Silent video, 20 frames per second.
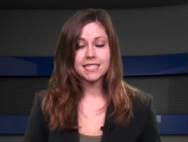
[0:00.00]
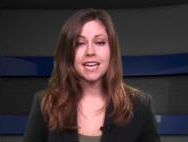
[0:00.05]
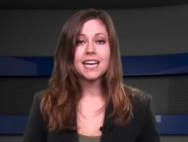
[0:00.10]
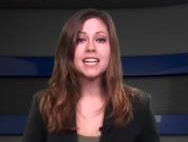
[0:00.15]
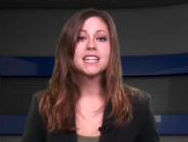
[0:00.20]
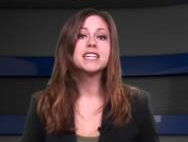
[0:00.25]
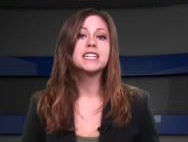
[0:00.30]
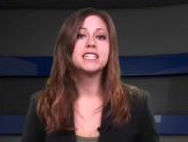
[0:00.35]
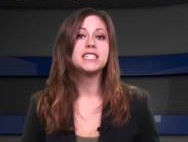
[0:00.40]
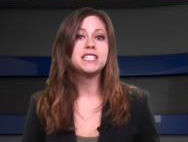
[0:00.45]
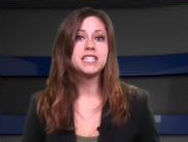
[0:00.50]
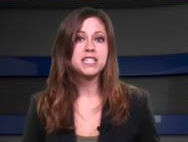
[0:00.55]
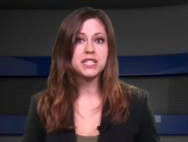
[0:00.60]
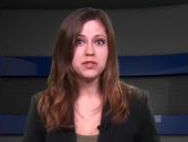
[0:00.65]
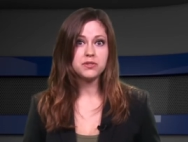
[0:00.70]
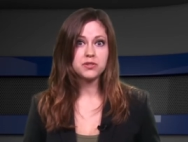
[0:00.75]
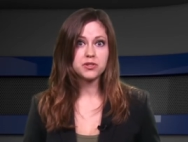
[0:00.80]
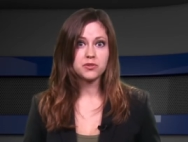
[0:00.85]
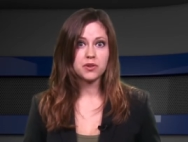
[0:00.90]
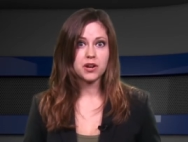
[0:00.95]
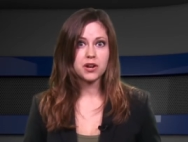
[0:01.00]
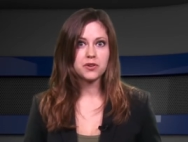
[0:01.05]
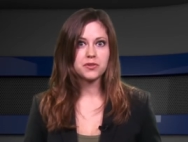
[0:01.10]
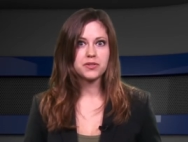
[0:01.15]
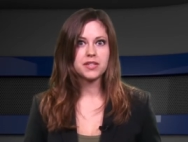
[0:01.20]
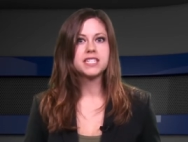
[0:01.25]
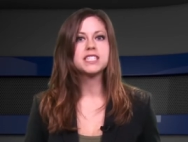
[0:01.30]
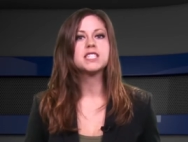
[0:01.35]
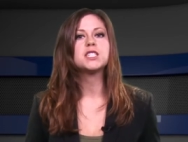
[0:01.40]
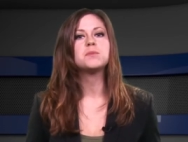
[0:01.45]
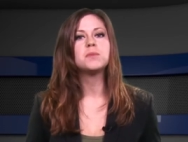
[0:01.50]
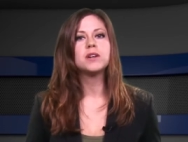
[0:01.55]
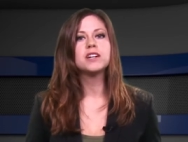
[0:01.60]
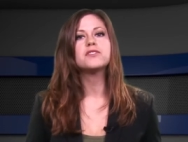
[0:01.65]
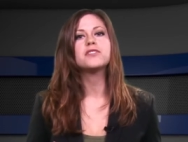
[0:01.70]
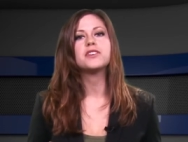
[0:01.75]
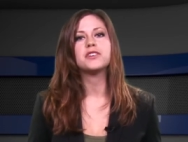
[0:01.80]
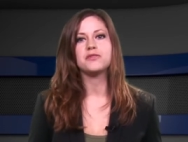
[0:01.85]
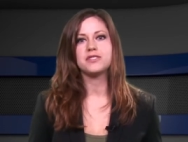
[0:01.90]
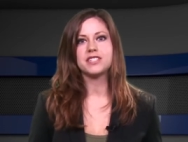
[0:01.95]
and continued growth in
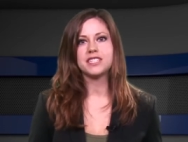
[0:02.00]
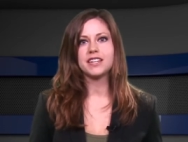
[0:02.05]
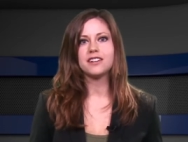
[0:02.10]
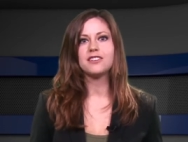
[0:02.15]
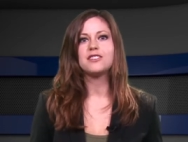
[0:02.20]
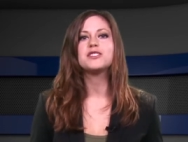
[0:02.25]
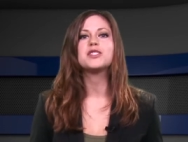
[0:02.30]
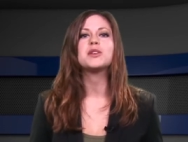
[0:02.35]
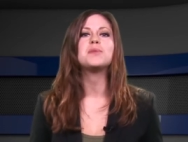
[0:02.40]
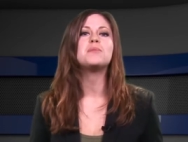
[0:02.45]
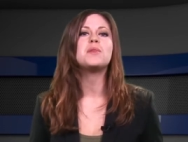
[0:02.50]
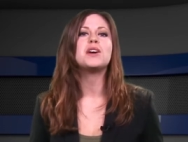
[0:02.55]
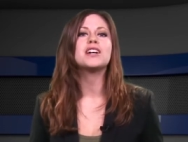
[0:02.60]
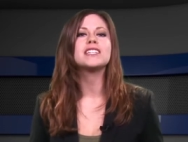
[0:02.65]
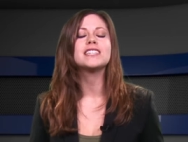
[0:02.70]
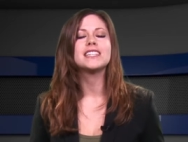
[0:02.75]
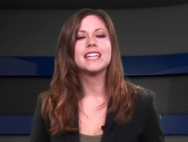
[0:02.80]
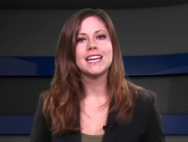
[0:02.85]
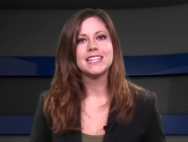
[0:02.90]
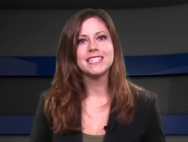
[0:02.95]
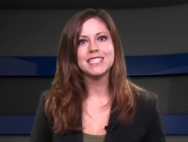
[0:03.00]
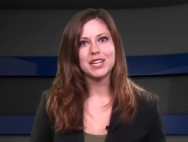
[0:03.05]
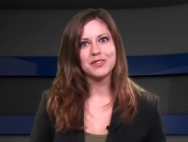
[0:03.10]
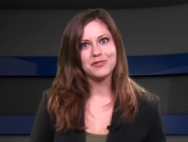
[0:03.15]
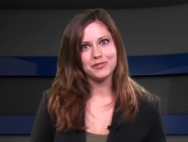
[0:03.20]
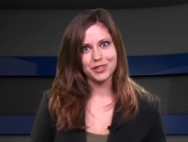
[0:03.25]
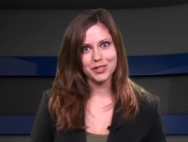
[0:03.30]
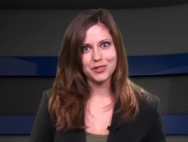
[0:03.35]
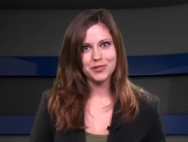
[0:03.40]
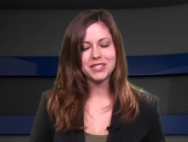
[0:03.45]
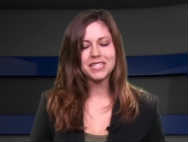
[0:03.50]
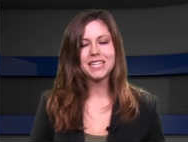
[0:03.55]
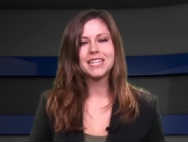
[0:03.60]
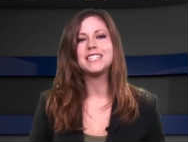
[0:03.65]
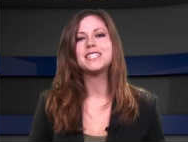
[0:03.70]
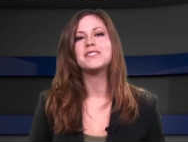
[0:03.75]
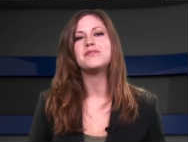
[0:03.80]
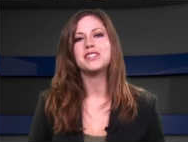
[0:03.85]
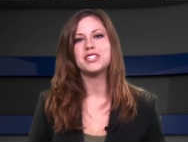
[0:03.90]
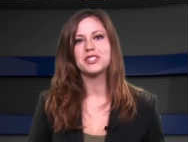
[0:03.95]
smartphone sales among less affluent
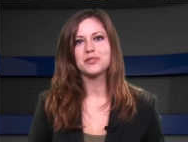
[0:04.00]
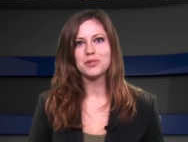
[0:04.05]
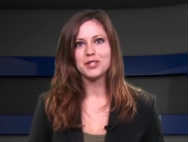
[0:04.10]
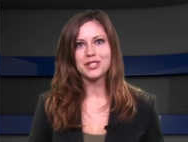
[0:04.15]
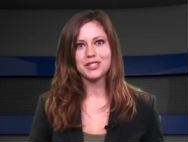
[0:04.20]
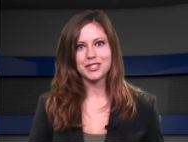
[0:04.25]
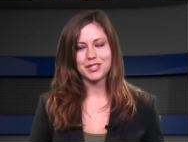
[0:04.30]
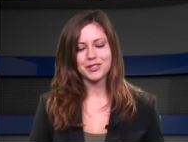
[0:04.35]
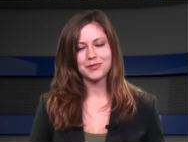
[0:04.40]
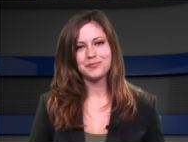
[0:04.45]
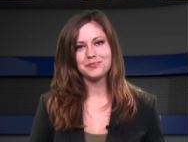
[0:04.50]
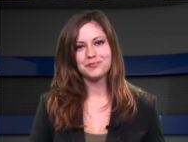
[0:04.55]
individuals.